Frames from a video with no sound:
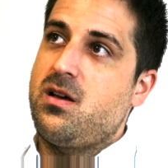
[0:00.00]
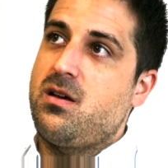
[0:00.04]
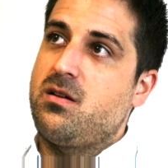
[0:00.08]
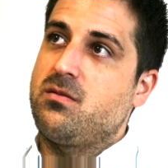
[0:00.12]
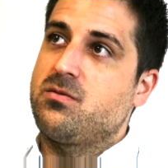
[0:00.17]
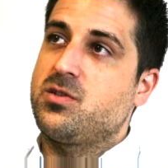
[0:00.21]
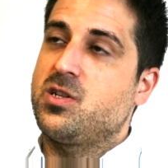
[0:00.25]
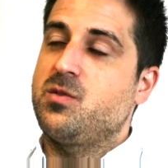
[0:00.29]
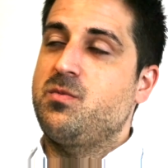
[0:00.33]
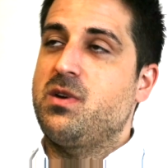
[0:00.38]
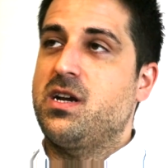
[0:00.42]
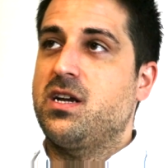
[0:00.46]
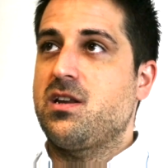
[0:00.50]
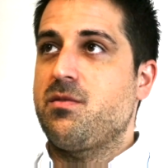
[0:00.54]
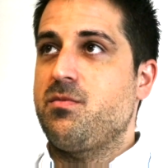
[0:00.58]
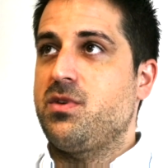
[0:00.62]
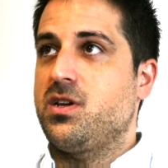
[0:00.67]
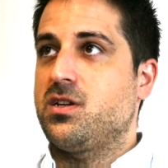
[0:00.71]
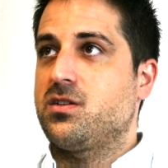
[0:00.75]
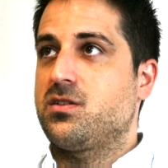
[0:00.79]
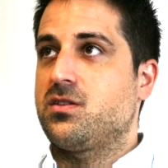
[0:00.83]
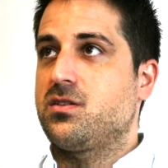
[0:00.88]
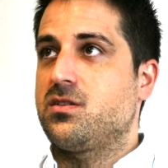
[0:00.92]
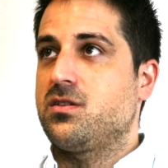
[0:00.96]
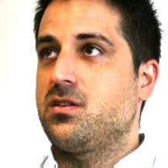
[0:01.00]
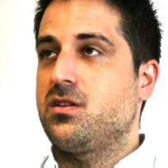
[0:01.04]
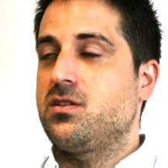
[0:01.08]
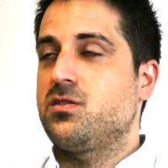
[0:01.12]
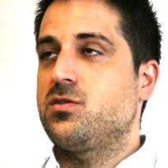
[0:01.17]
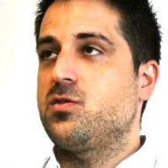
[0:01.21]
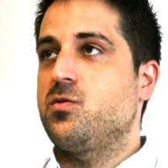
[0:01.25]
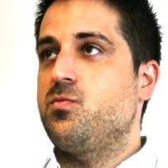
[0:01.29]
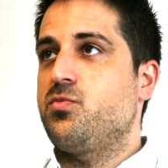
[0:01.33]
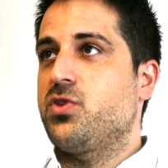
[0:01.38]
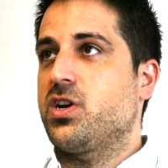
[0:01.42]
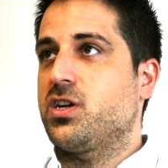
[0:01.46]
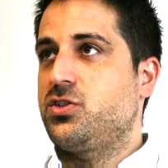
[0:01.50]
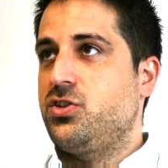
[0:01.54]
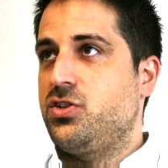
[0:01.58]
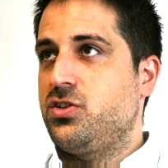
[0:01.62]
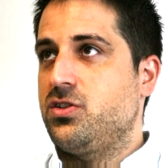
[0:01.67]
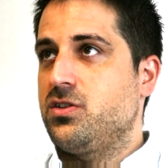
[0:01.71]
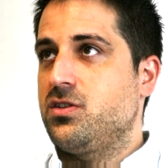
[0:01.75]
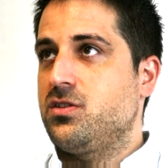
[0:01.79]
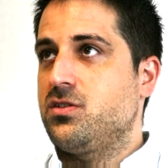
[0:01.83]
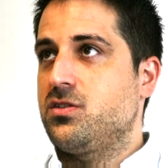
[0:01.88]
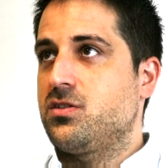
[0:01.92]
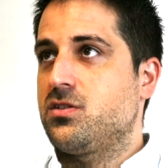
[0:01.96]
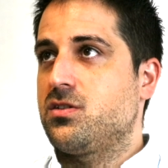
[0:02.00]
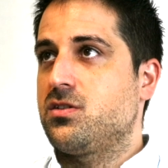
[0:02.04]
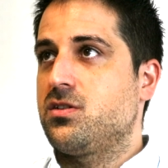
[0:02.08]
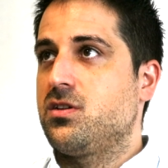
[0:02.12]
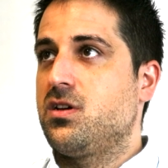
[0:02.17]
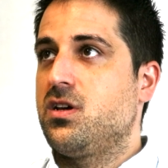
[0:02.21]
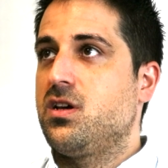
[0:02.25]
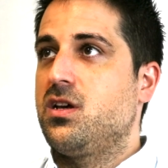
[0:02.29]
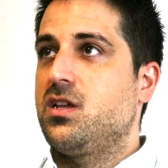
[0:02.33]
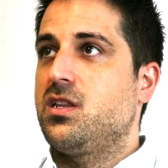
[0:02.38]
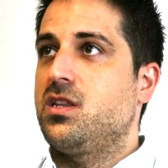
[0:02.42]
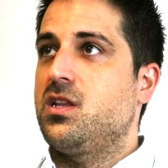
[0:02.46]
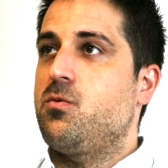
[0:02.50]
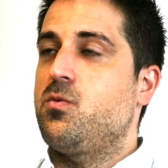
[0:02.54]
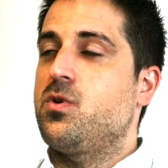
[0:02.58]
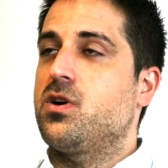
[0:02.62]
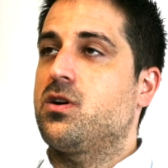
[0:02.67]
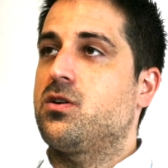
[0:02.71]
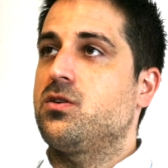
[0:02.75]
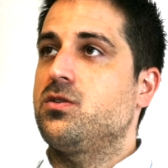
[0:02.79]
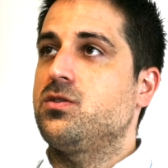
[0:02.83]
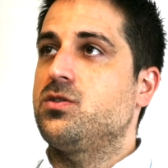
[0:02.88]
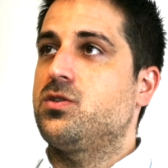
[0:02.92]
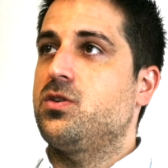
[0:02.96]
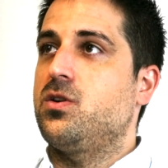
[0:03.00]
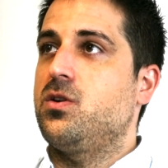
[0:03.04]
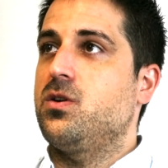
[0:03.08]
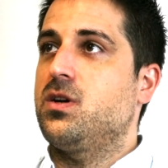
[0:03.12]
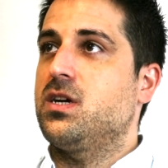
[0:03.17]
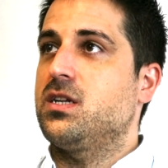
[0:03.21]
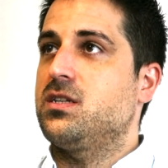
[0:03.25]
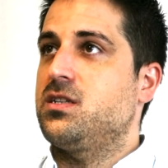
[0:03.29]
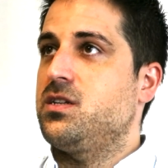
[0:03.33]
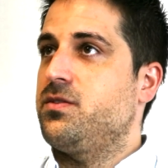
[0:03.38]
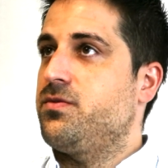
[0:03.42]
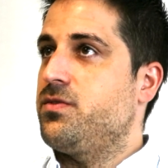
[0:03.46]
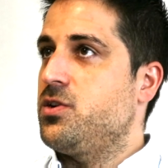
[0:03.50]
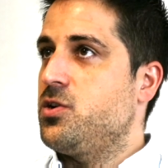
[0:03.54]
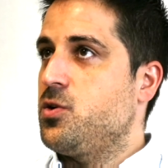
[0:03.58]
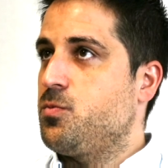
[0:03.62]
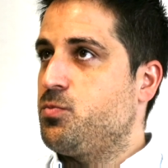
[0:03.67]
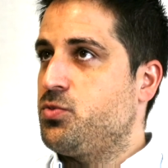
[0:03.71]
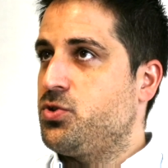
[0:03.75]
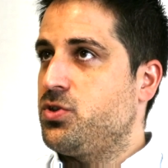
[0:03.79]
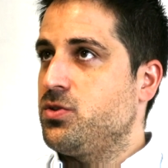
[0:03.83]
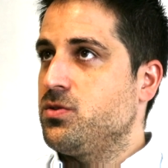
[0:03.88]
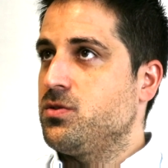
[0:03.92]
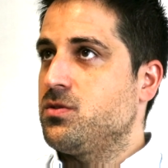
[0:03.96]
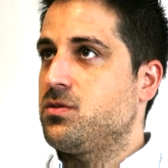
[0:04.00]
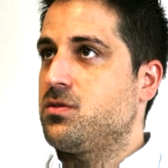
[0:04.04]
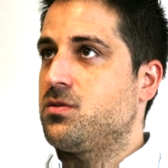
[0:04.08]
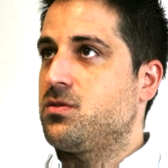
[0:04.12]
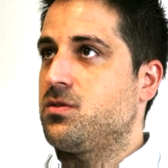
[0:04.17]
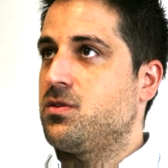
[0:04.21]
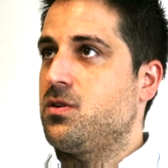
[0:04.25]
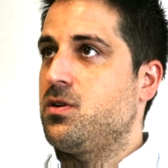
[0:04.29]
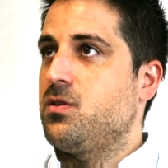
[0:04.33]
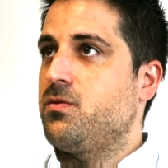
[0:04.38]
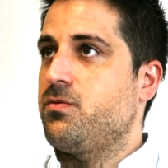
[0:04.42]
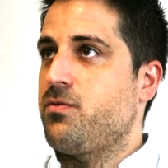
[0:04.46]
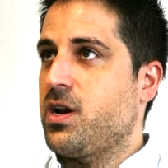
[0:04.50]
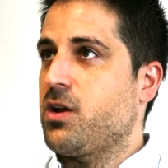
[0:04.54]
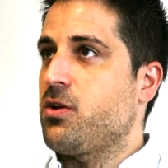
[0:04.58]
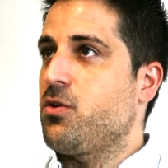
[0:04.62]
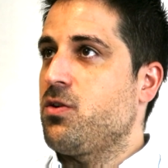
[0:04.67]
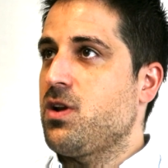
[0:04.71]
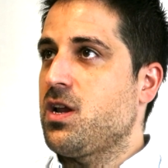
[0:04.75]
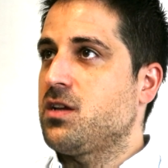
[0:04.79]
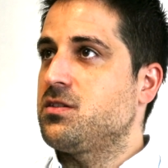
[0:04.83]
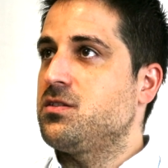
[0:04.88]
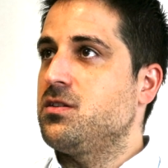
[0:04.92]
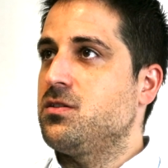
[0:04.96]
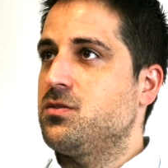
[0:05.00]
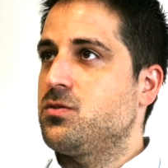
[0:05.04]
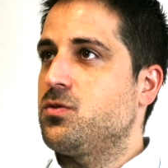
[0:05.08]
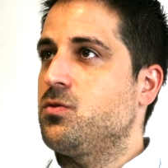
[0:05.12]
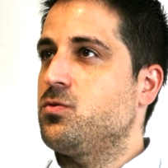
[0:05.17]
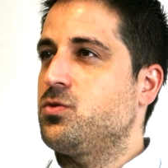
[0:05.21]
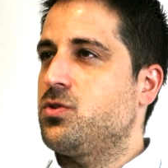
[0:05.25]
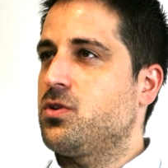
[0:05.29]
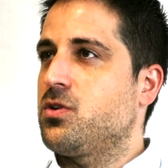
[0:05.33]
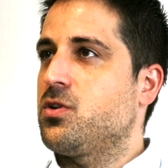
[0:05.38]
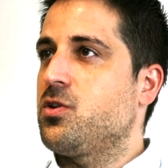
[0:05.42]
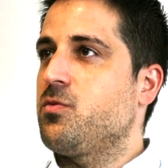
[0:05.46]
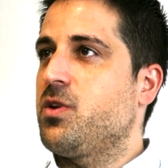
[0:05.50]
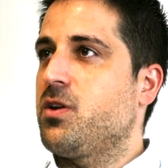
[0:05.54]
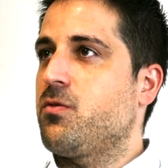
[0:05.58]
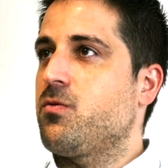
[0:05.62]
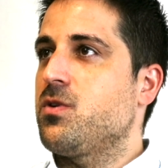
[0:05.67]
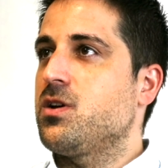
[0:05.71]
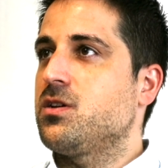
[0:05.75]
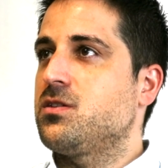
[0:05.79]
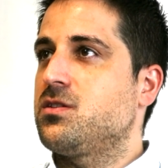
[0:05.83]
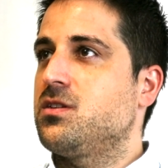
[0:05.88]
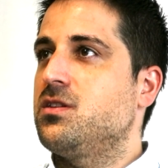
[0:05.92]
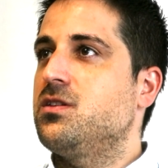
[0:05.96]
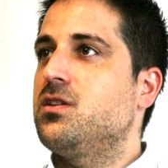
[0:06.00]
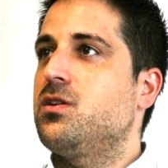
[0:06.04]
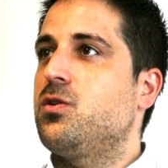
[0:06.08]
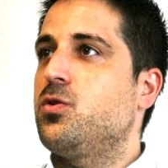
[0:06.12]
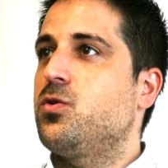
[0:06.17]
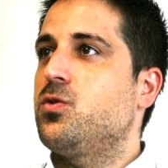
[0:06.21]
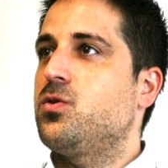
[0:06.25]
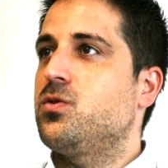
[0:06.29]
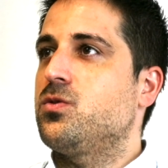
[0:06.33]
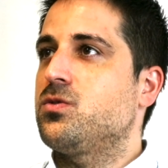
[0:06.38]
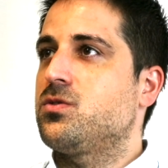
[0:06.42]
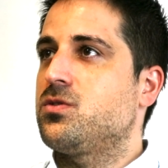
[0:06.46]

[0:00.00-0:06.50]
some academics and some practitioners, that we're going to look at different options of recognising socio-economic rights in the law.